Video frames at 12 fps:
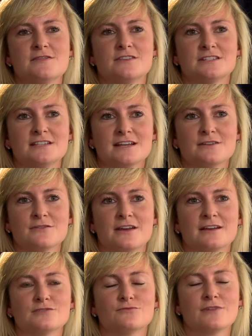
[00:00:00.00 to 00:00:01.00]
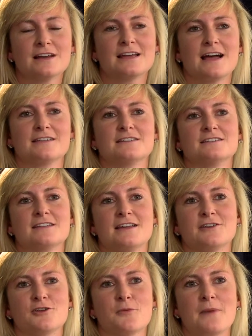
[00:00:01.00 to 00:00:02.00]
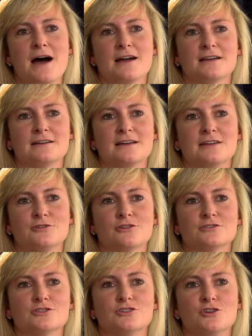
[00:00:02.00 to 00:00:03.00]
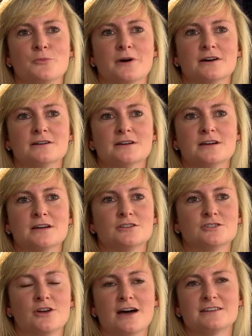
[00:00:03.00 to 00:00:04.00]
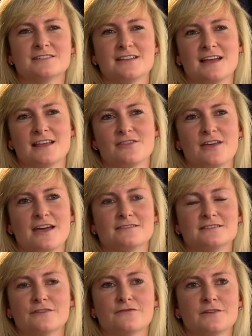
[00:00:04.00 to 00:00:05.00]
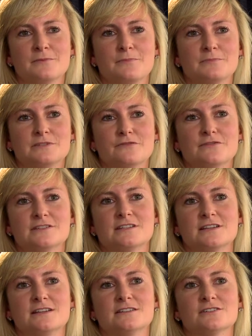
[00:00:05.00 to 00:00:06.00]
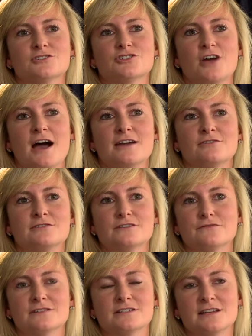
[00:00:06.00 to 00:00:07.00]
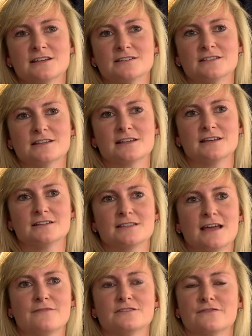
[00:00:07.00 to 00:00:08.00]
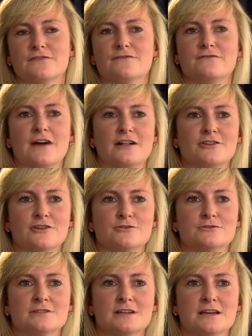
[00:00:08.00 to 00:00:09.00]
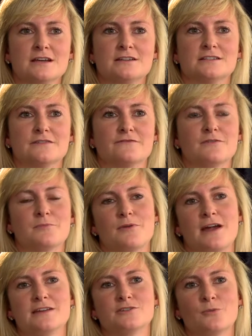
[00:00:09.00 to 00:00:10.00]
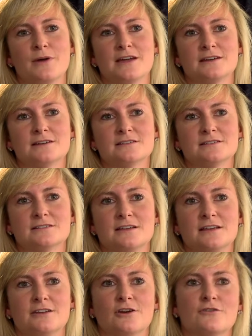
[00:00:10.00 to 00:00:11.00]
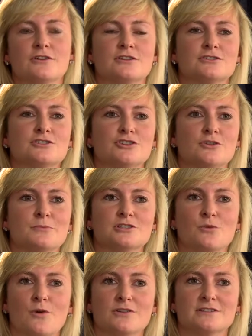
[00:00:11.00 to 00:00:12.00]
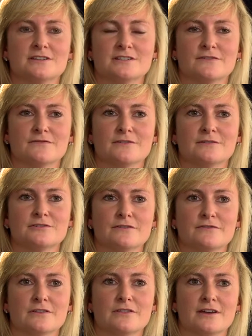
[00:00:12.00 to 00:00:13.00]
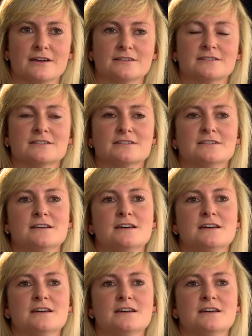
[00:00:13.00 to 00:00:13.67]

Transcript: The second thing is really understanding your market and your consumer. So understanding that different, different cities in China and different tiered cities, they have different values, different brand awareness, you know, the consumers are wanting different, different things.